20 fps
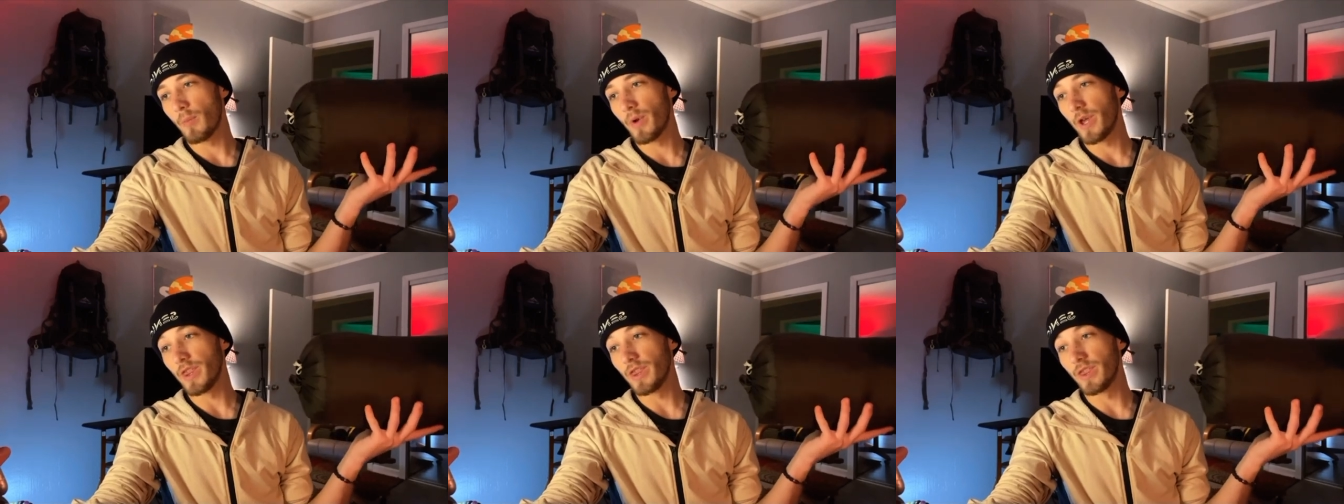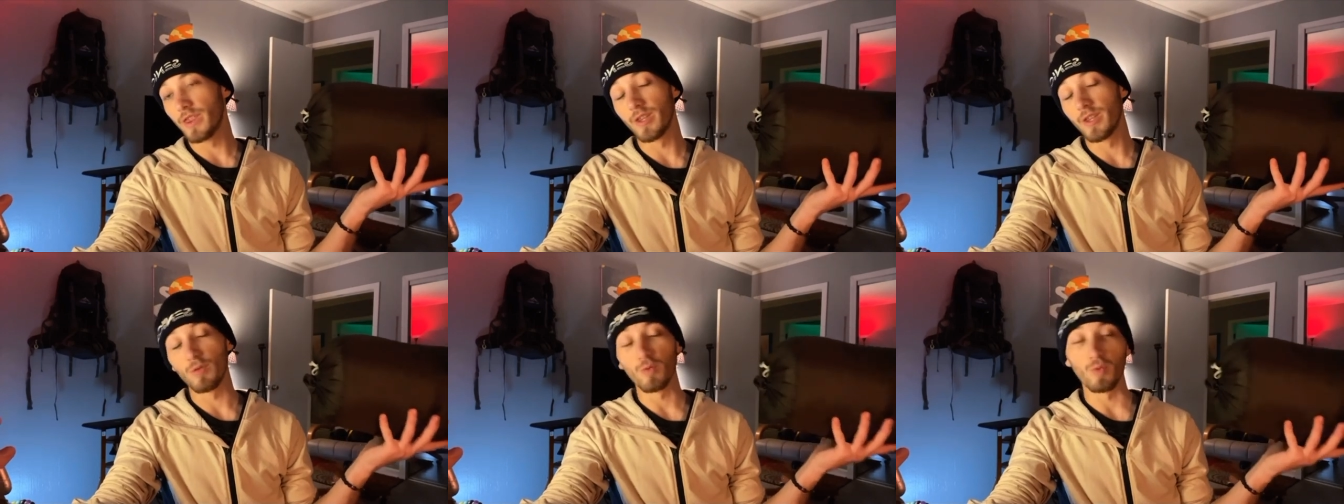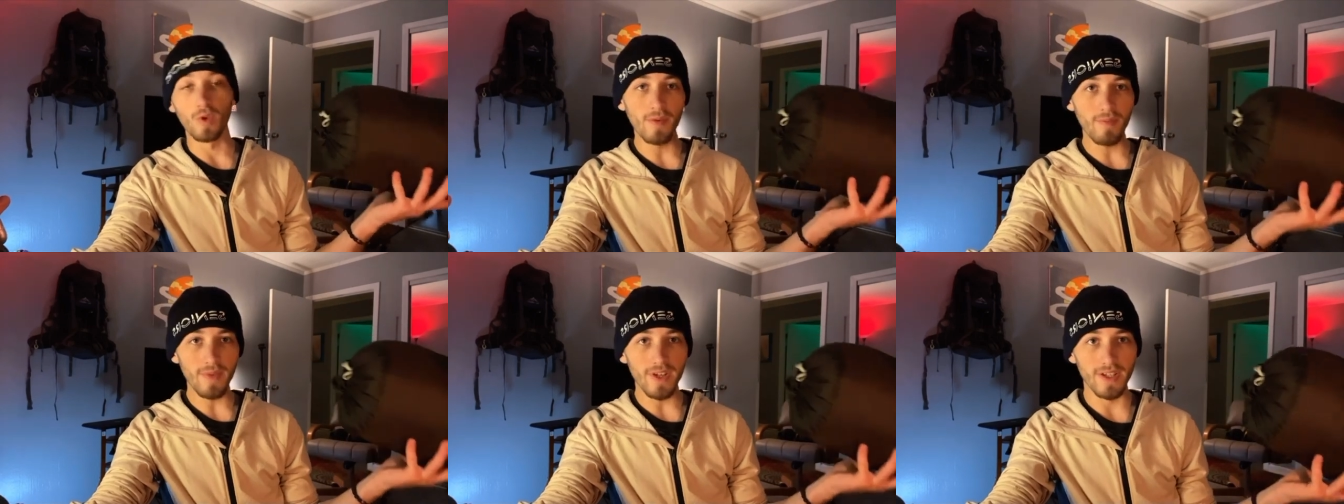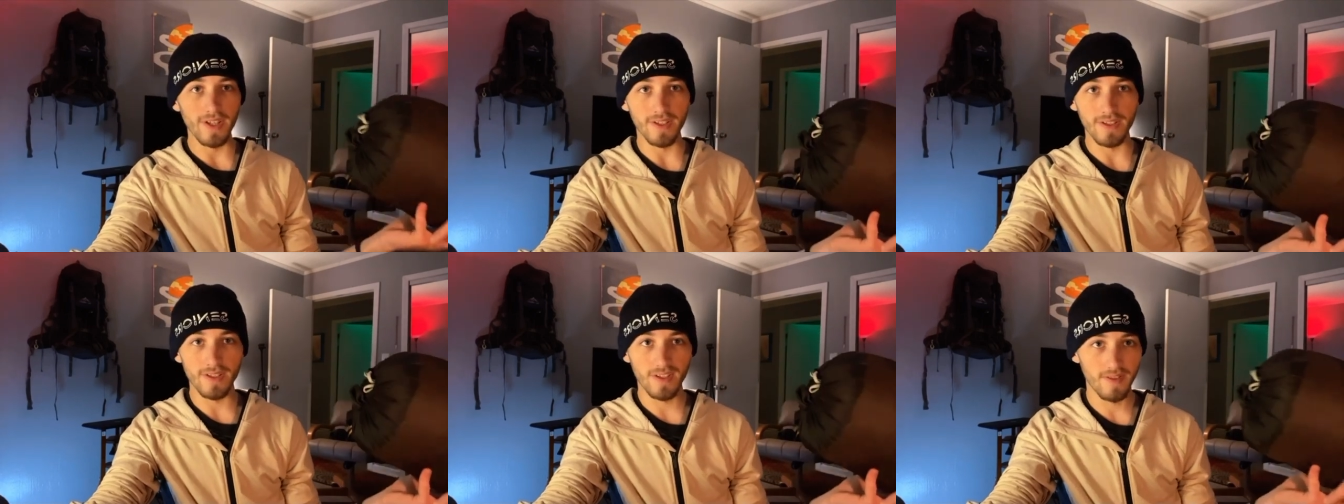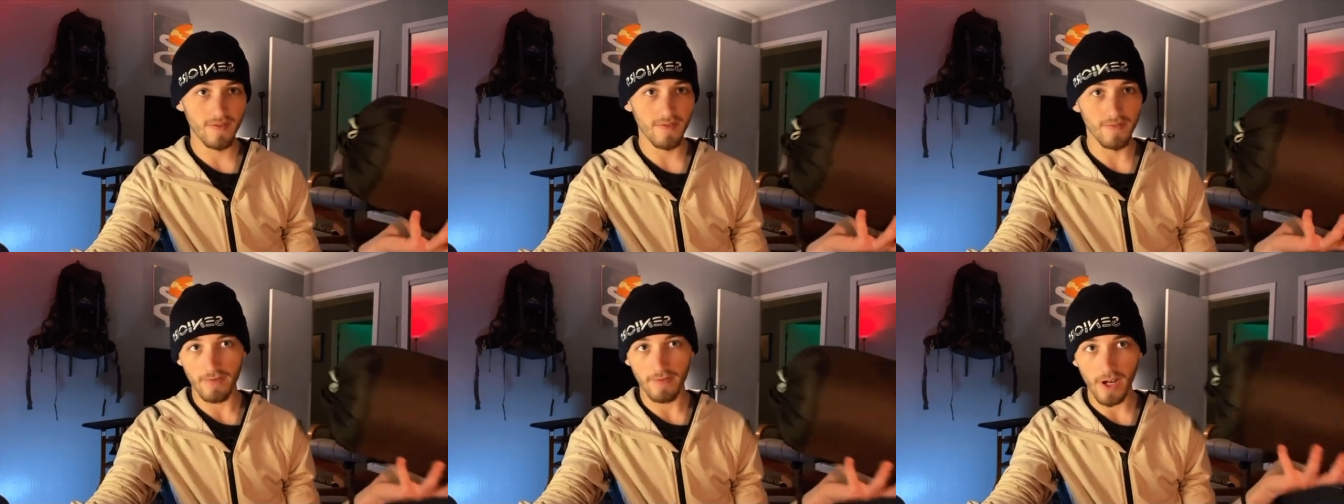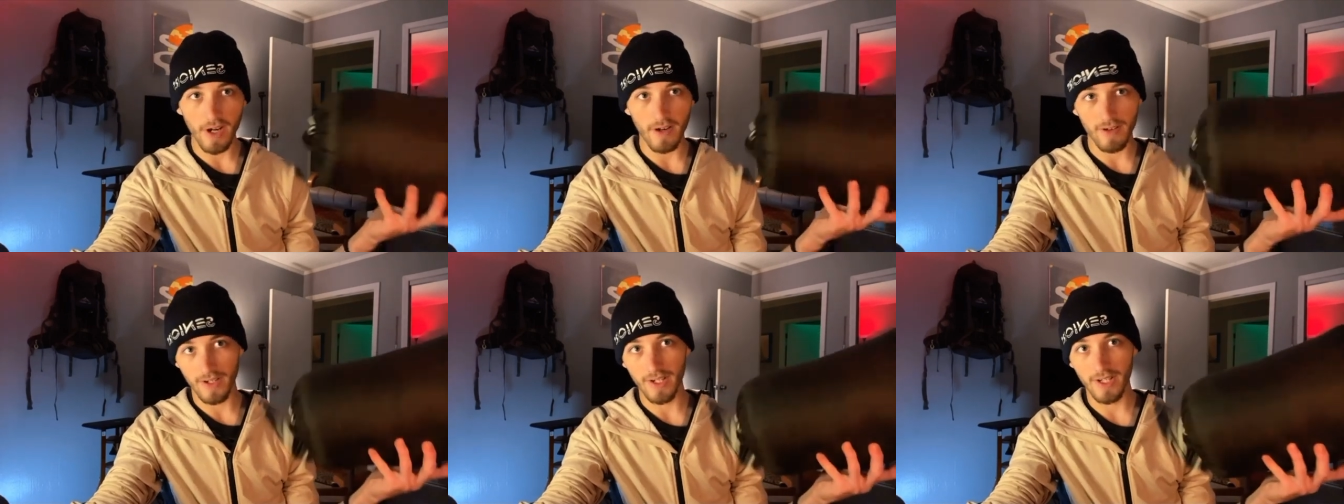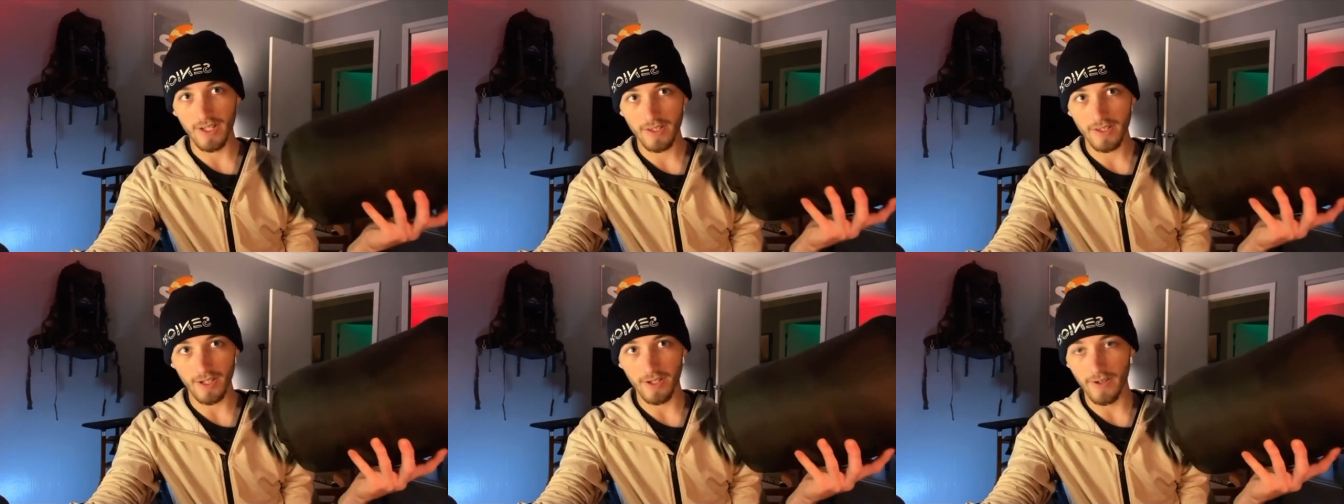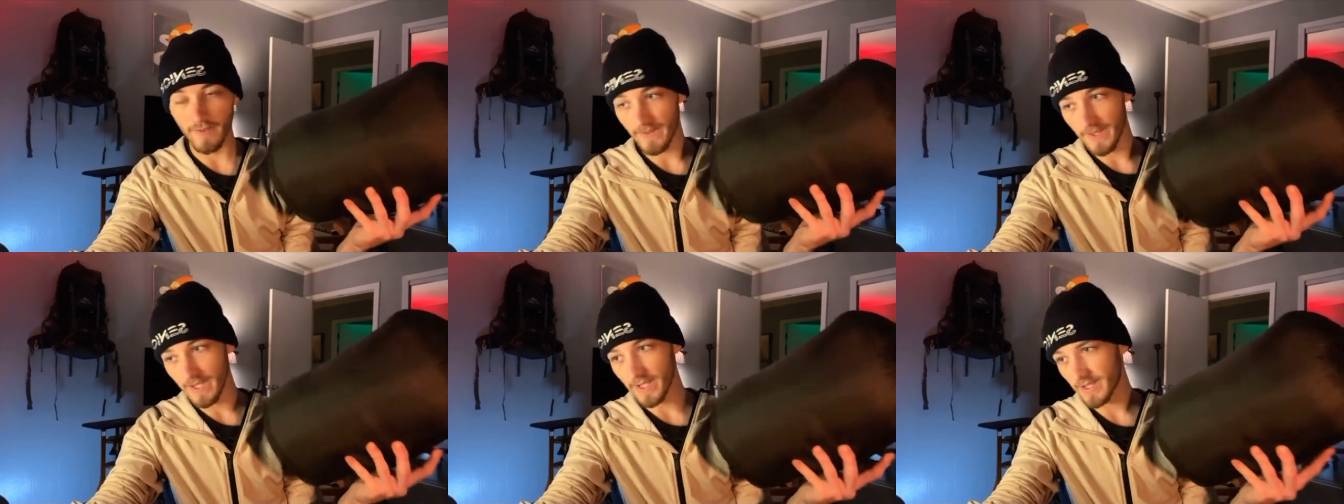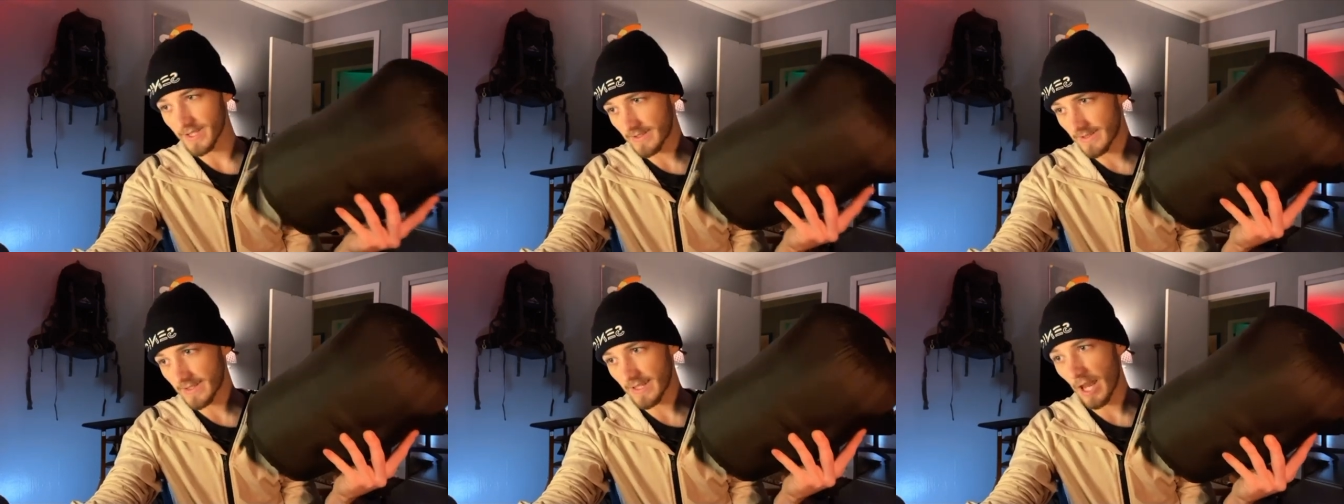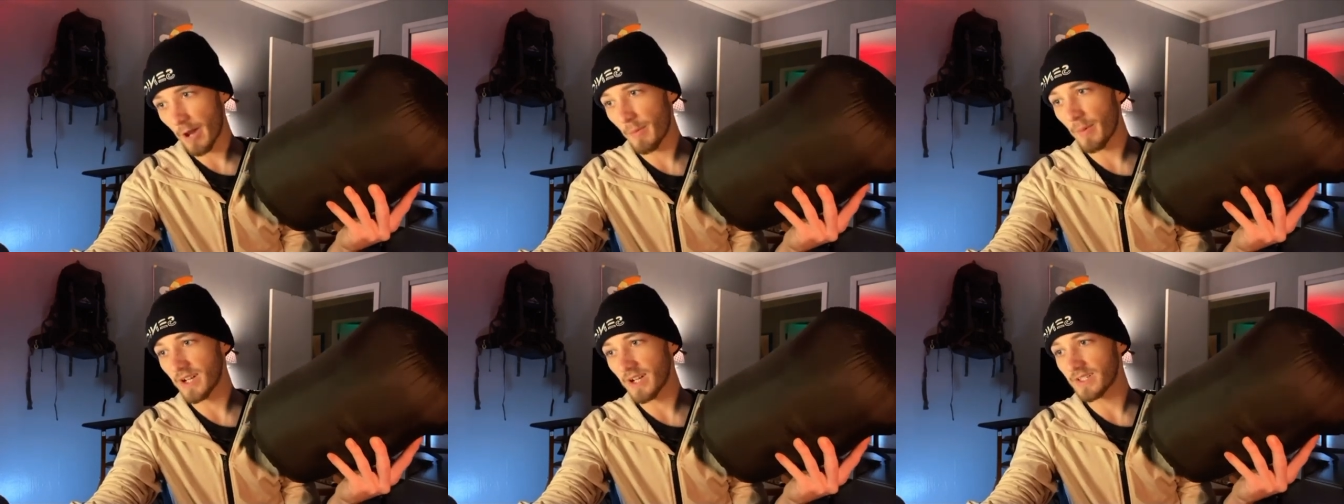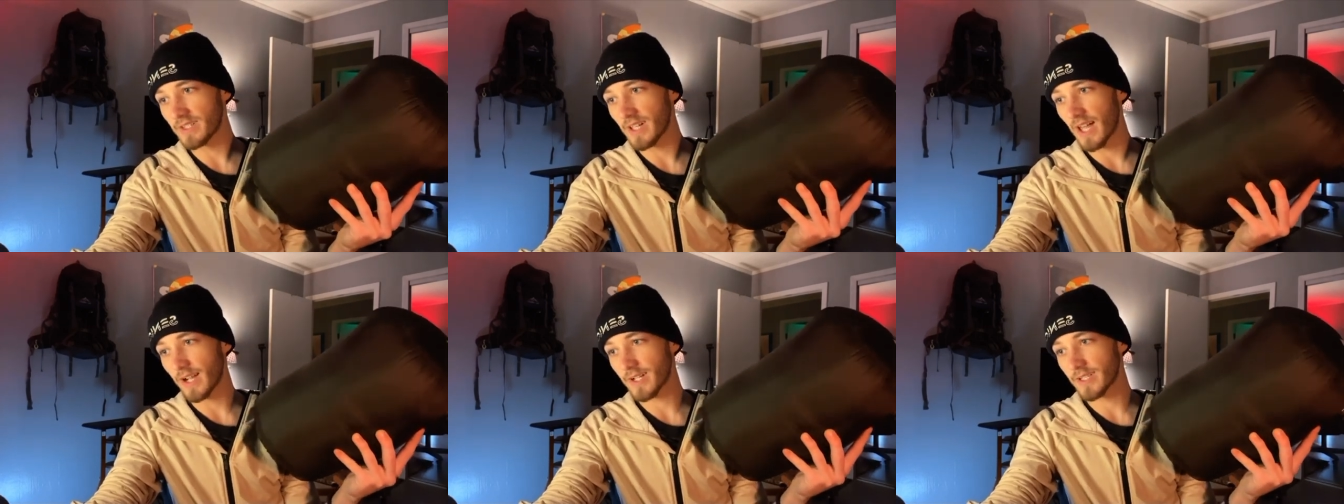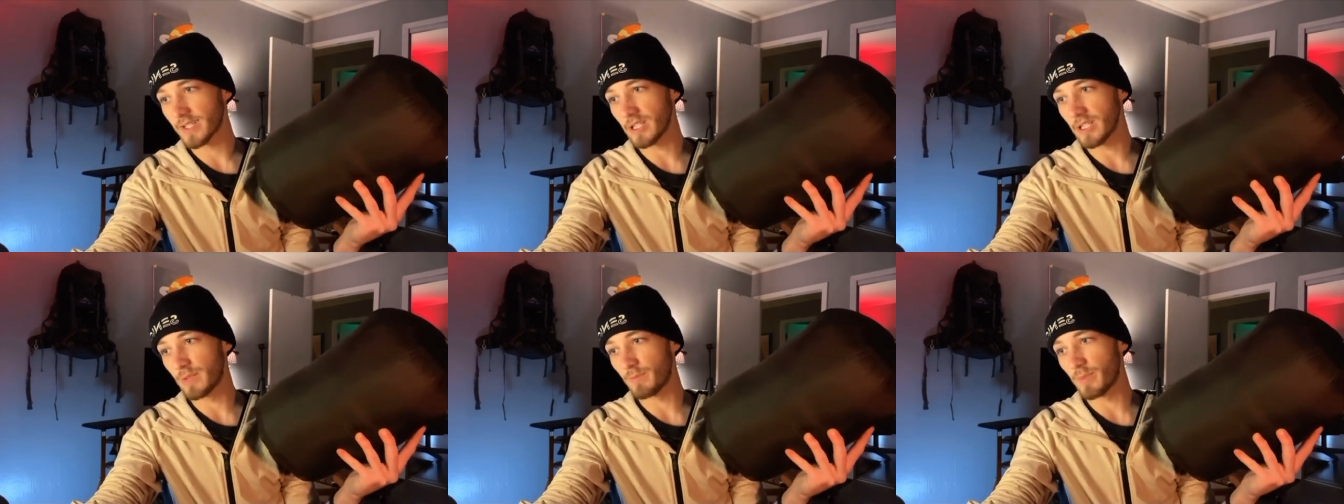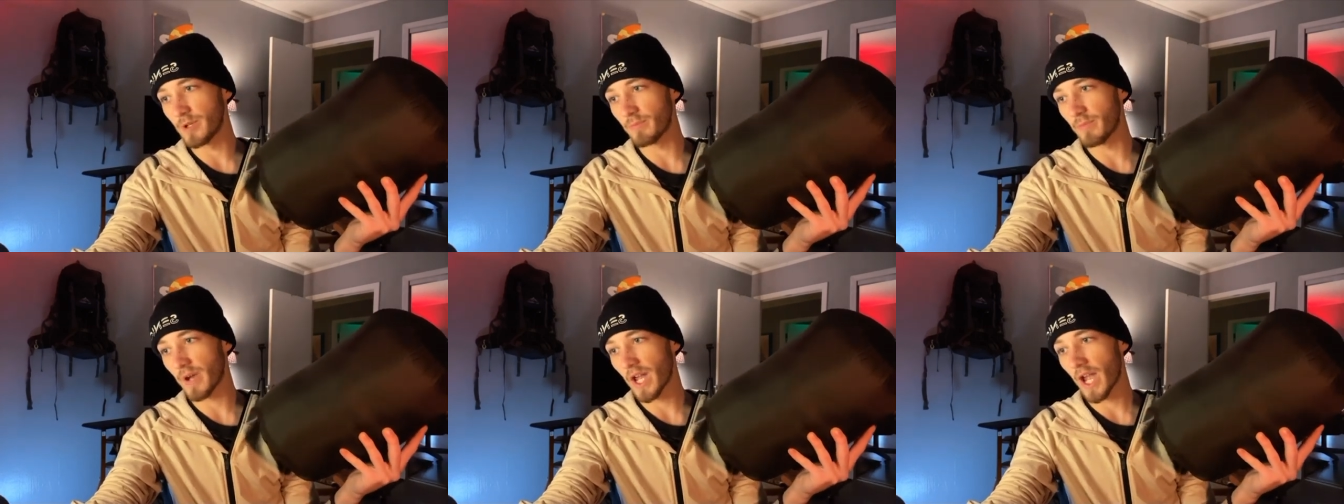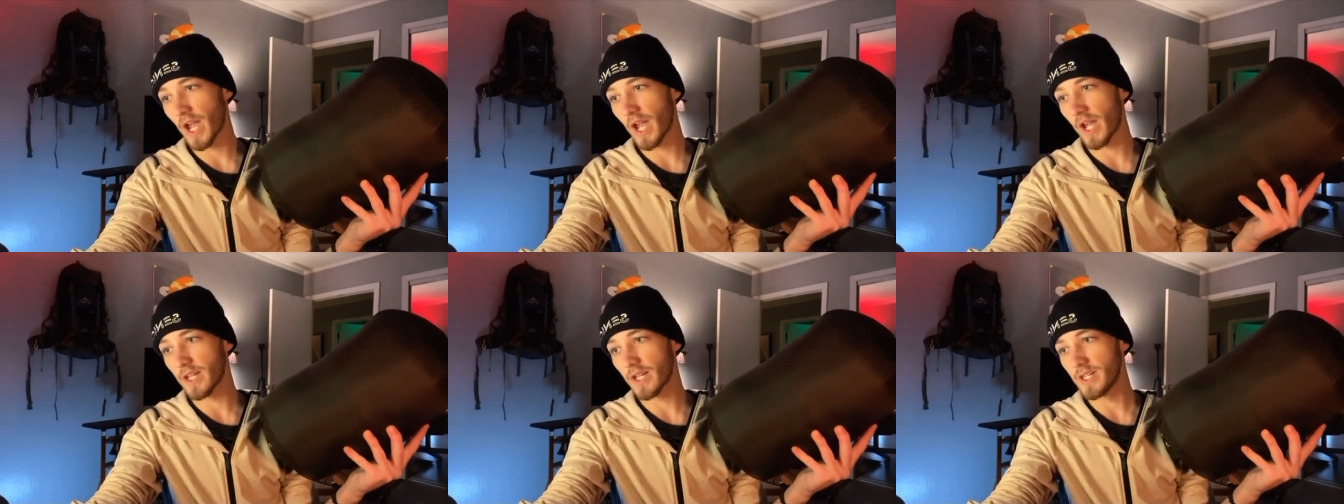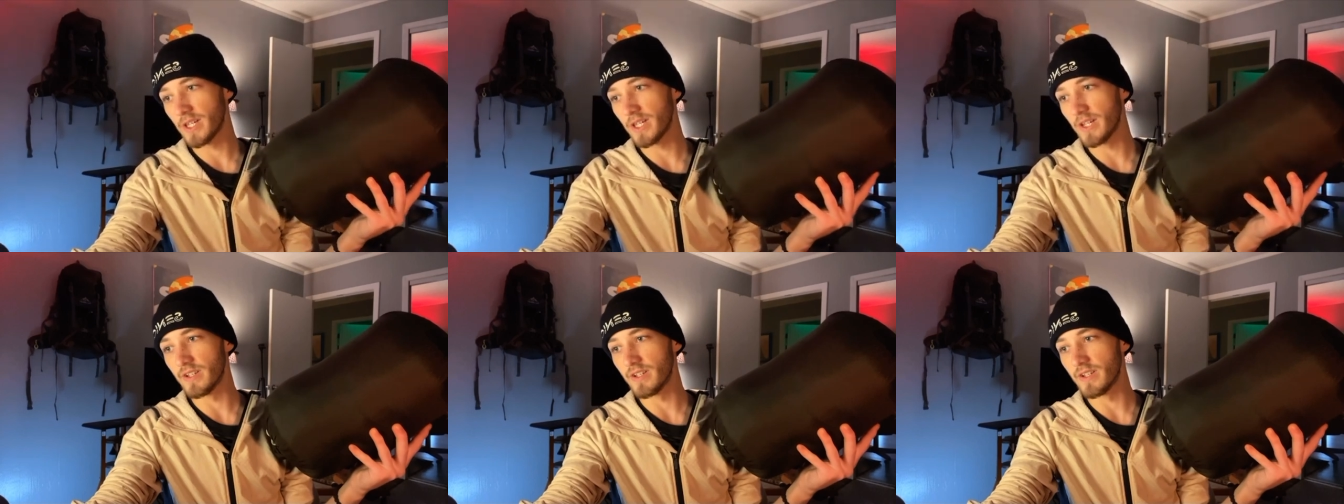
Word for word: but the women's variant of this same exact sleeping bag